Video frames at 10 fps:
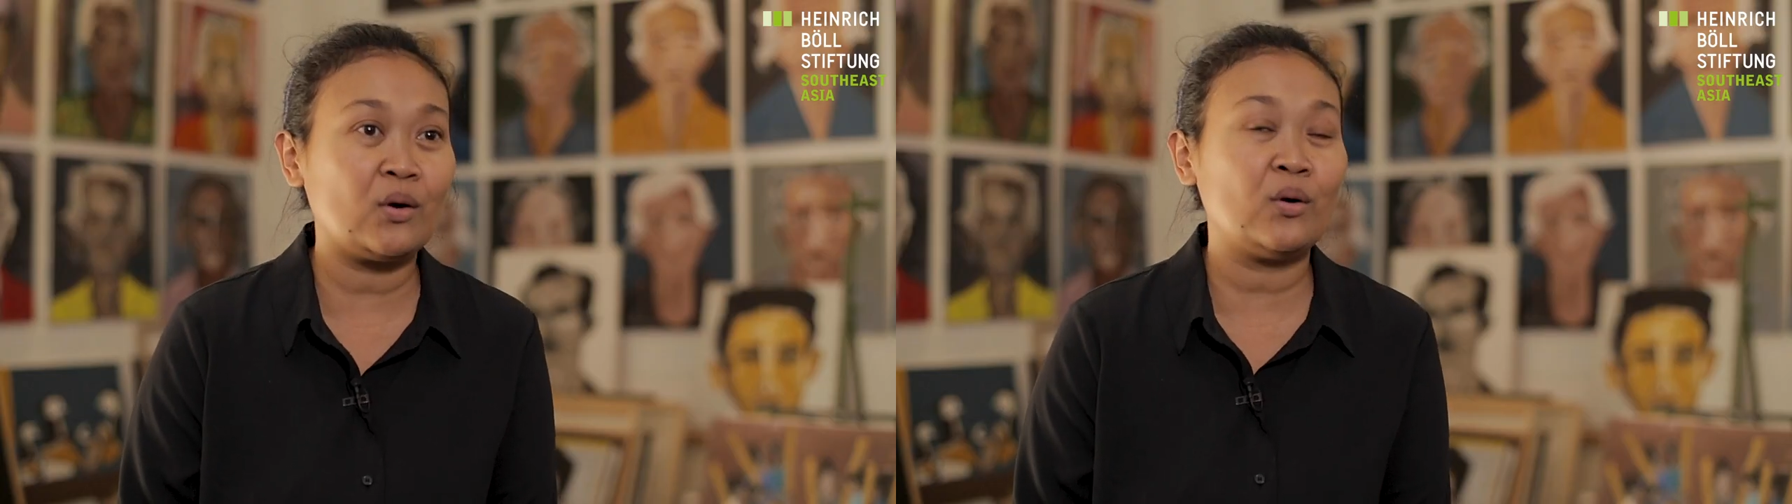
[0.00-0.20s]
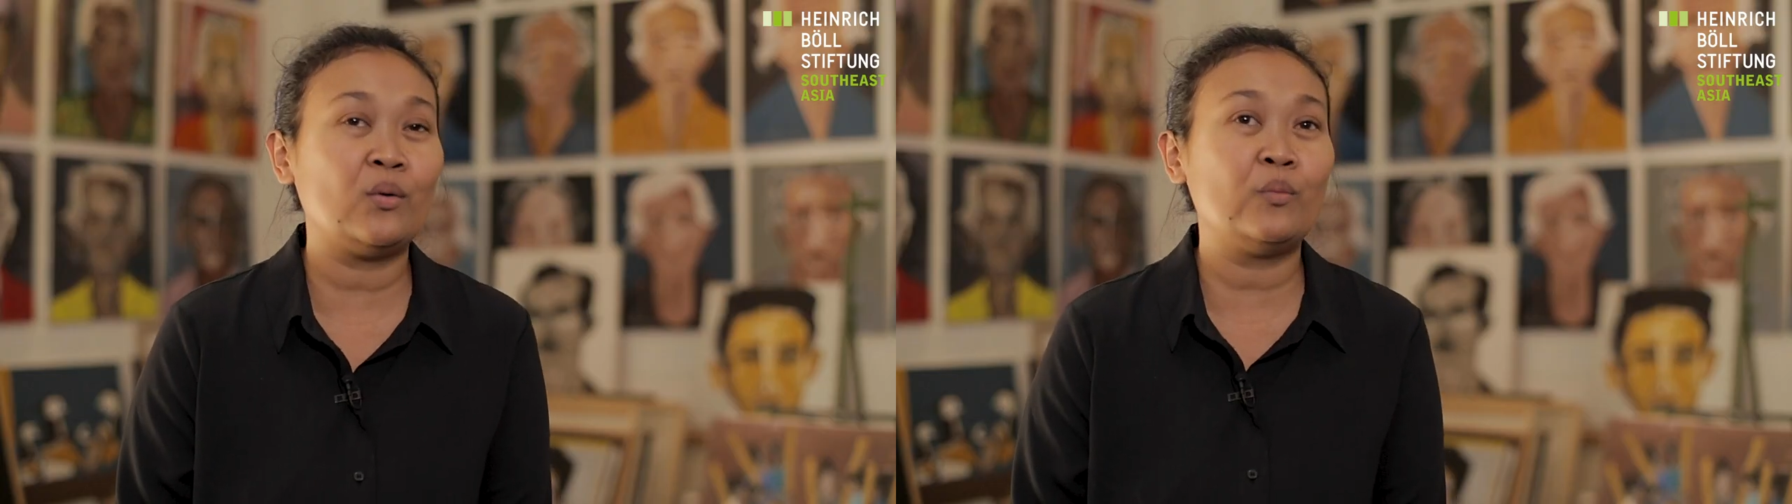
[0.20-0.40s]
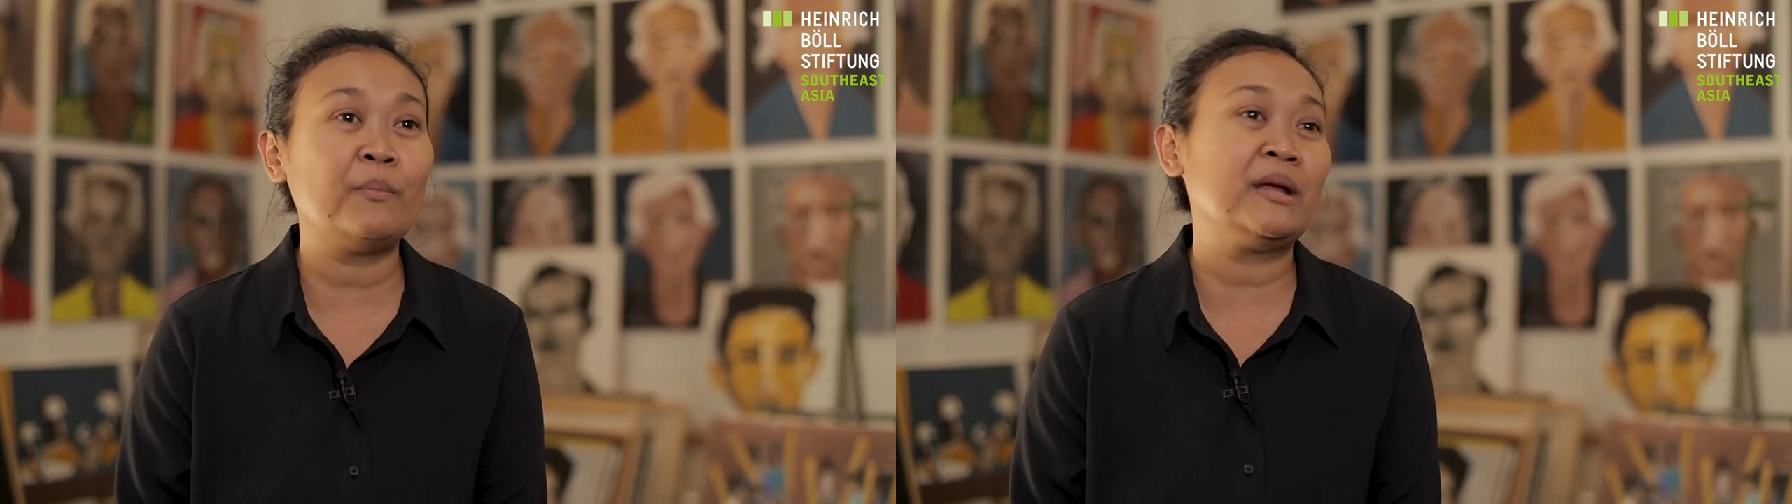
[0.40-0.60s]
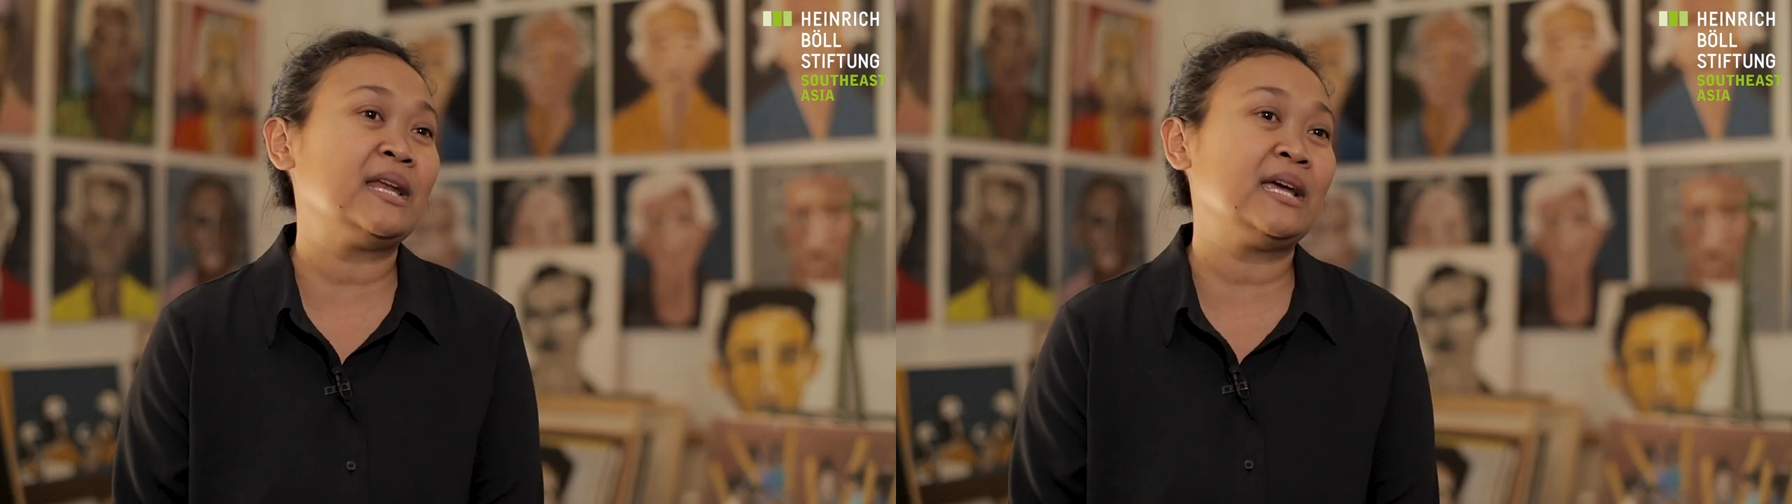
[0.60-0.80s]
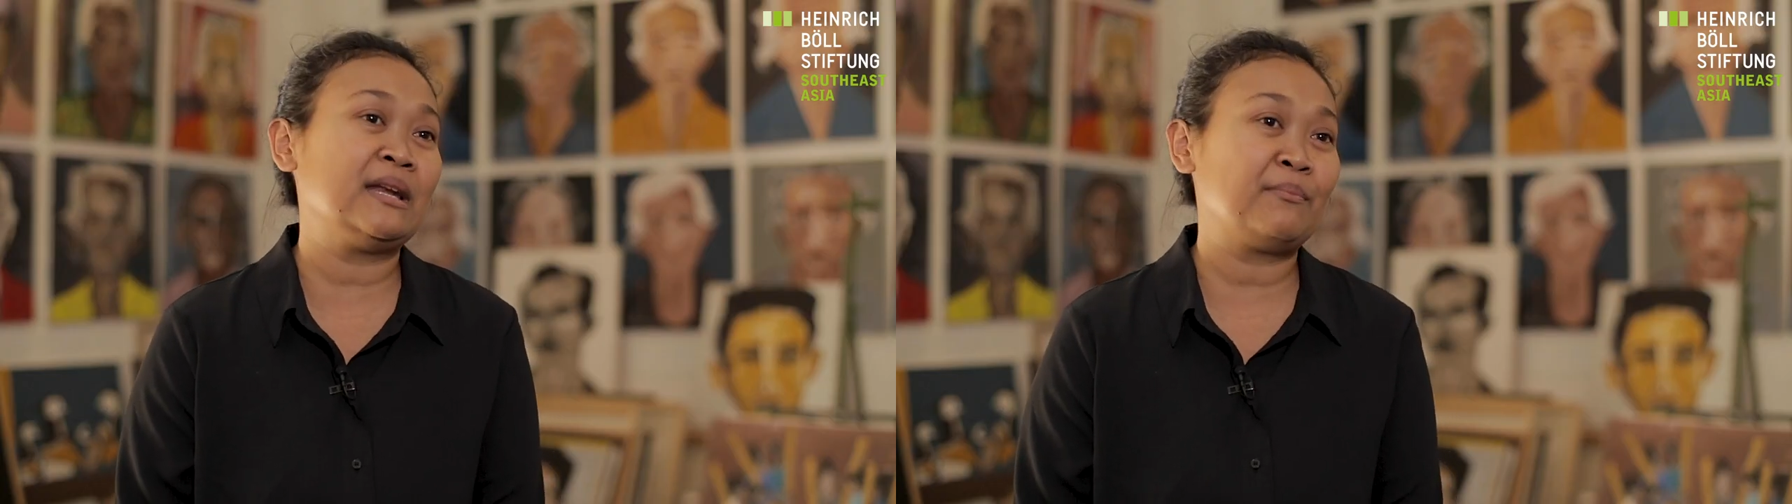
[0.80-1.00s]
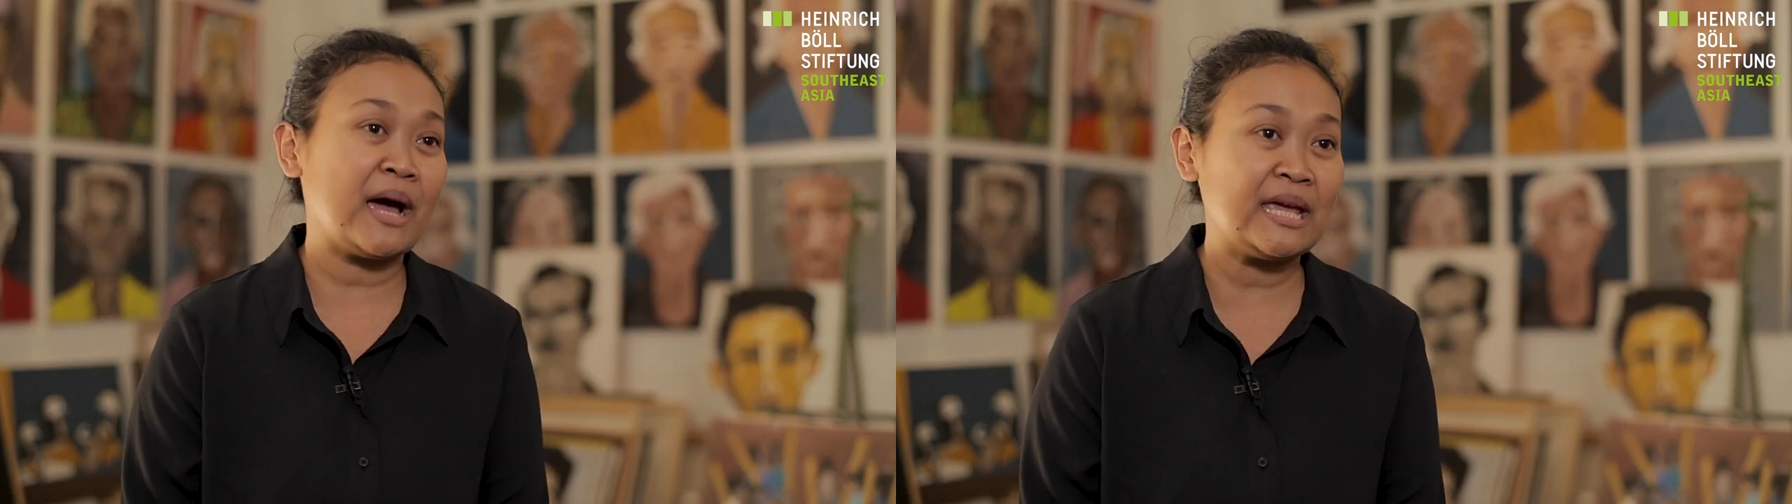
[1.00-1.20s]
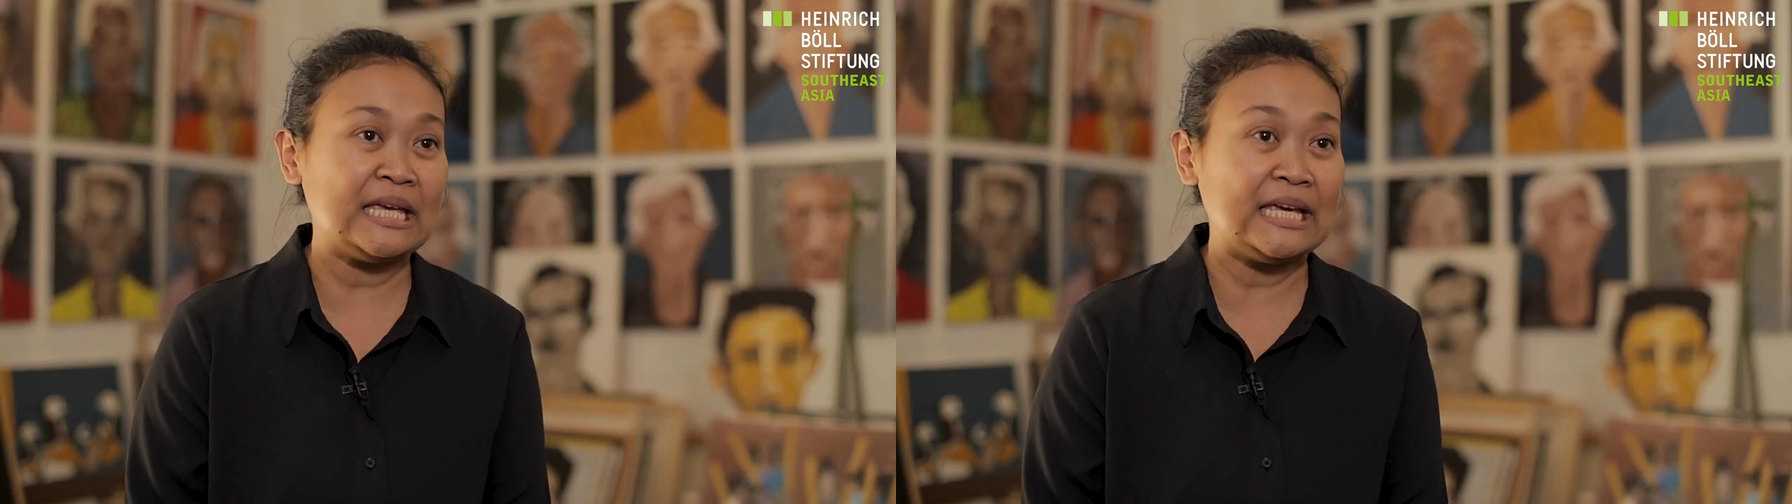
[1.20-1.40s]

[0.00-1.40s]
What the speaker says: or women in my